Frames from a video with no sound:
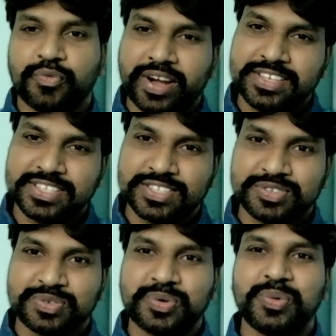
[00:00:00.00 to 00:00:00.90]

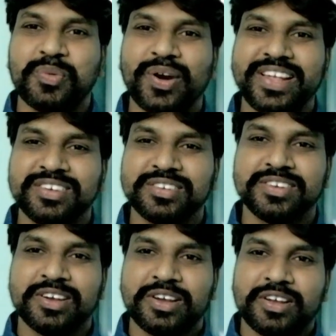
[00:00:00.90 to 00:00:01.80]
Friends, good morning.
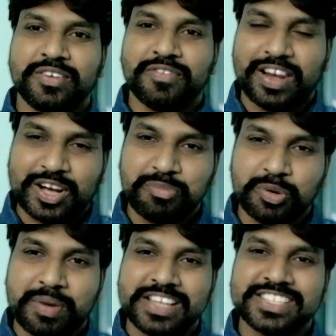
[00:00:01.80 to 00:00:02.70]
Welcome
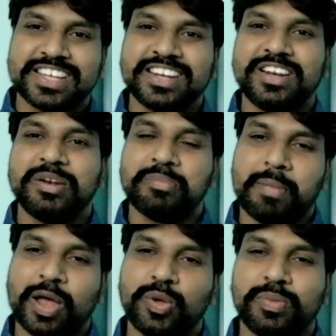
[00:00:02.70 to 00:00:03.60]
to my channel
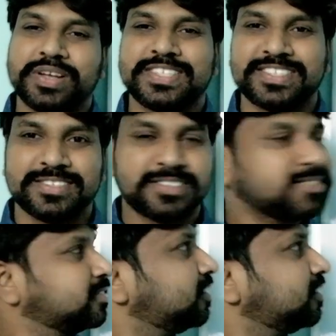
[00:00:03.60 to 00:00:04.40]
Balu Master.